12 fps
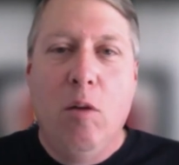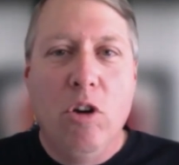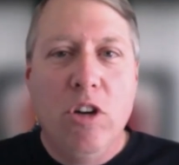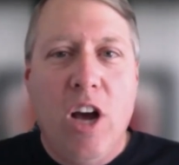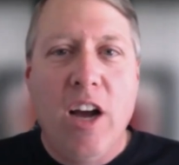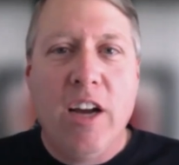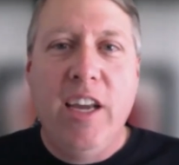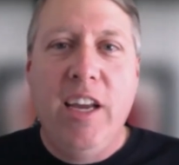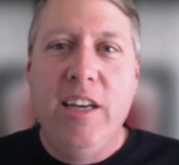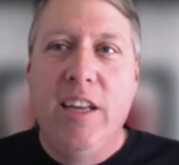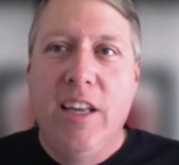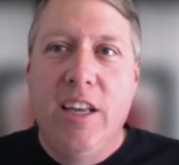We're
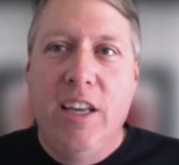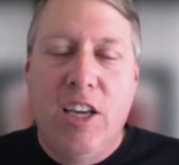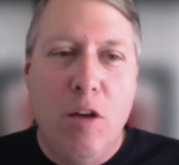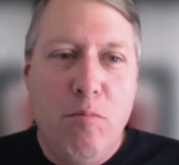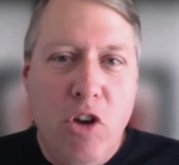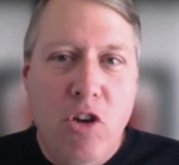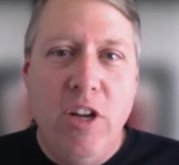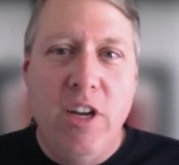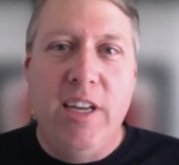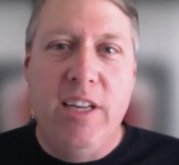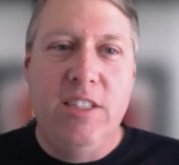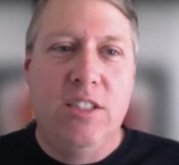talking
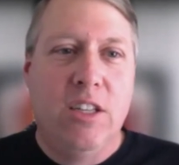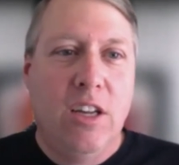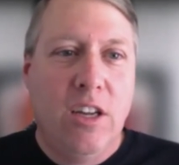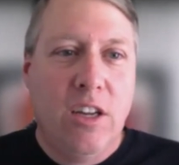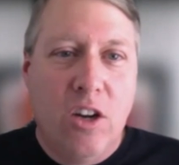communities,